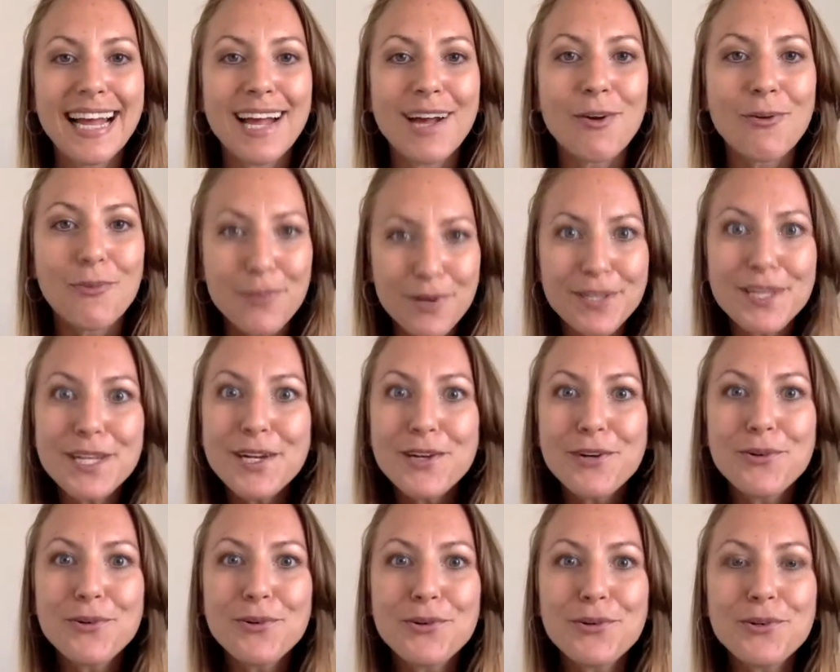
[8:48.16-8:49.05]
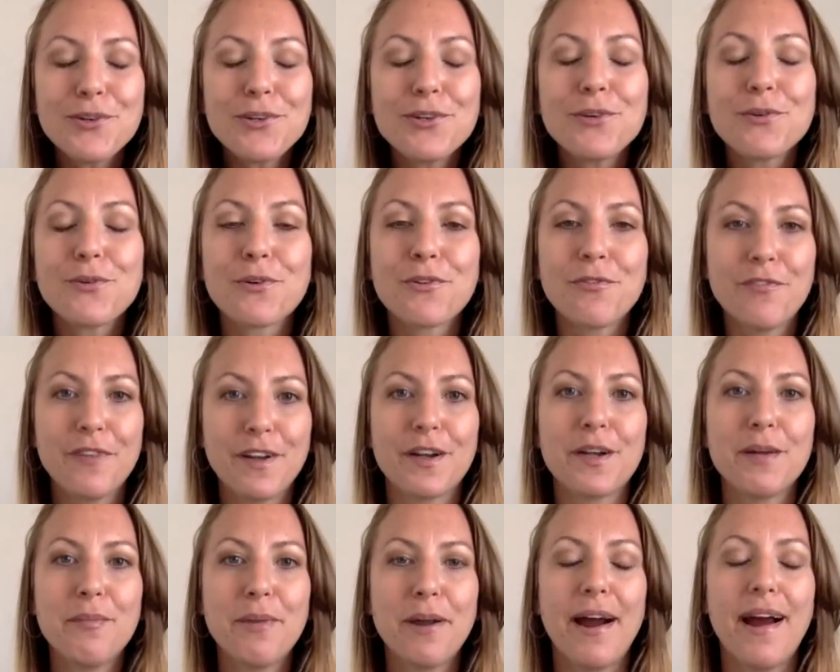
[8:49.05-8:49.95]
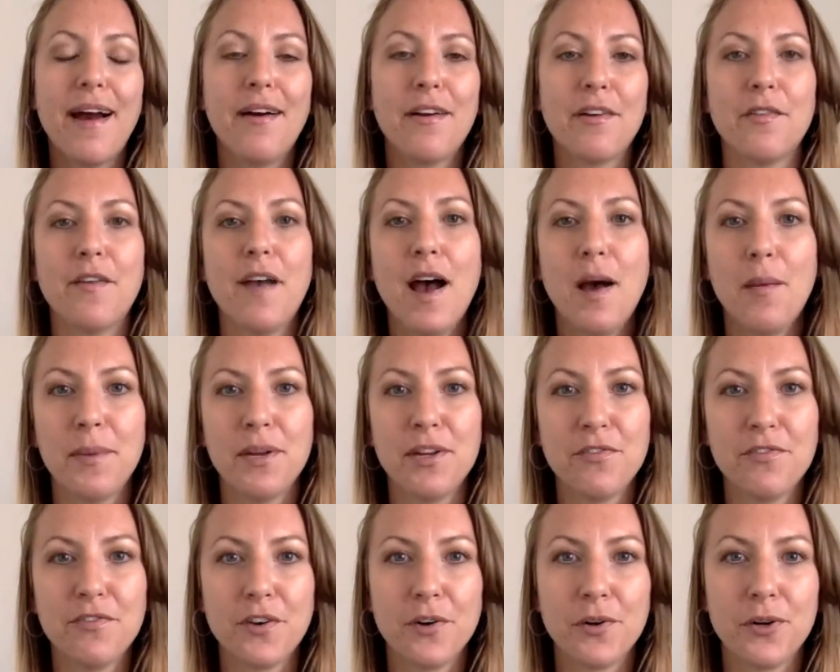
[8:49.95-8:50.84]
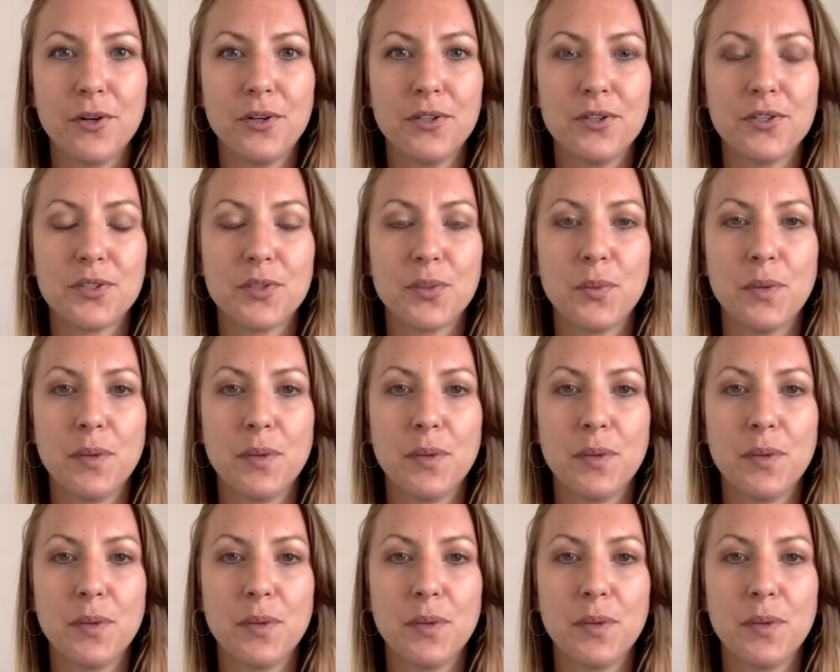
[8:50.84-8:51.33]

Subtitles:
really cool. We're very proud of how many photos